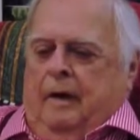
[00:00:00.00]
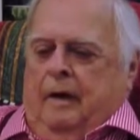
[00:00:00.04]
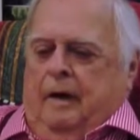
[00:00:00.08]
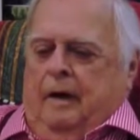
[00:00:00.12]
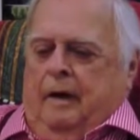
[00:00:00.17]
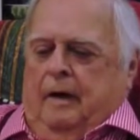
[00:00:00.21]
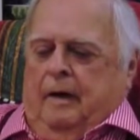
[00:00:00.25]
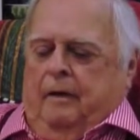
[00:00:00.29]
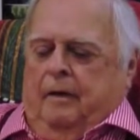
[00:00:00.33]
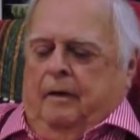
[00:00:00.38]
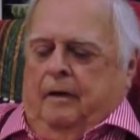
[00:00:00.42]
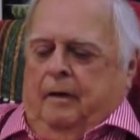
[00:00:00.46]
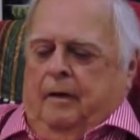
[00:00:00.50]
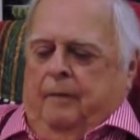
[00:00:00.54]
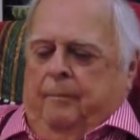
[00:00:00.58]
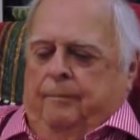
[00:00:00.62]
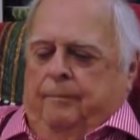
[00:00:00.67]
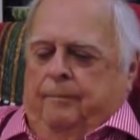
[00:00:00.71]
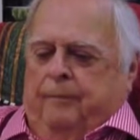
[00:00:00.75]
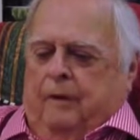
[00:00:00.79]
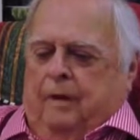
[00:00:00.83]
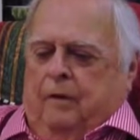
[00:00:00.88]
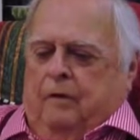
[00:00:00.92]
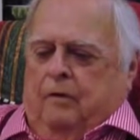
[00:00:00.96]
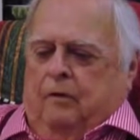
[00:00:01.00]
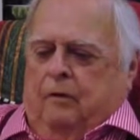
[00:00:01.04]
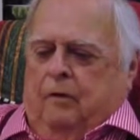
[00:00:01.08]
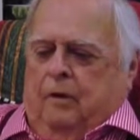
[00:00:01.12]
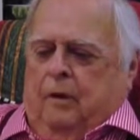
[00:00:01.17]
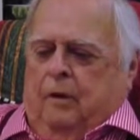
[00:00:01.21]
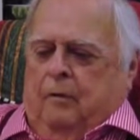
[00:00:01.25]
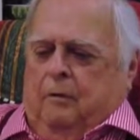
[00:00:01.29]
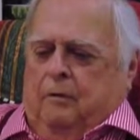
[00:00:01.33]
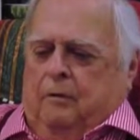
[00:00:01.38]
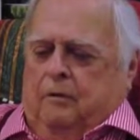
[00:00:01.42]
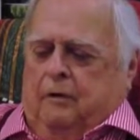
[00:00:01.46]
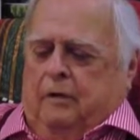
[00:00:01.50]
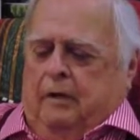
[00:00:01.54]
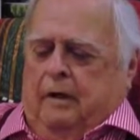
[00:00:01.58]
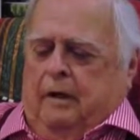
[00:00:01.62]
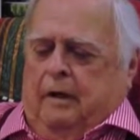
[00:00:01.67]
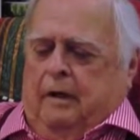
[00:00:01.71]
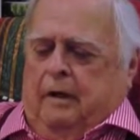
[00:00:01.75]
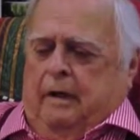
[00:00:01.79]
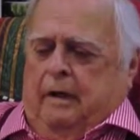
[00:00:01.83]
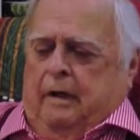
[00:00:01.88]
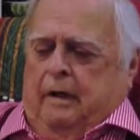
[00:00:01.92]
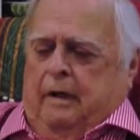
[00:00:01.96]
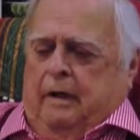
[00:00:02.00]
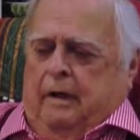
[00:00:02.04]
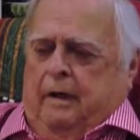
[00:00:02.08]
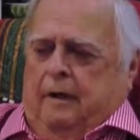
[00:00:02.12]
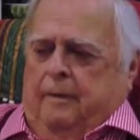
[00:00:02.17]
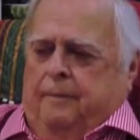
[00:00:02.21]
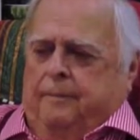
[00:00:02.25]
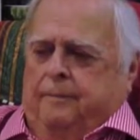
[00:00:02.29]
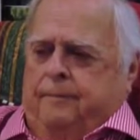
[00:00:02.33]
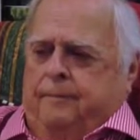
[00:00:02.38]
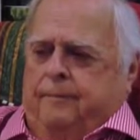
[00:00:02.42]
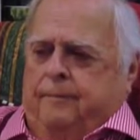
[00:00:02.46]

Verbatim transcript: and uh, so I was taking uh,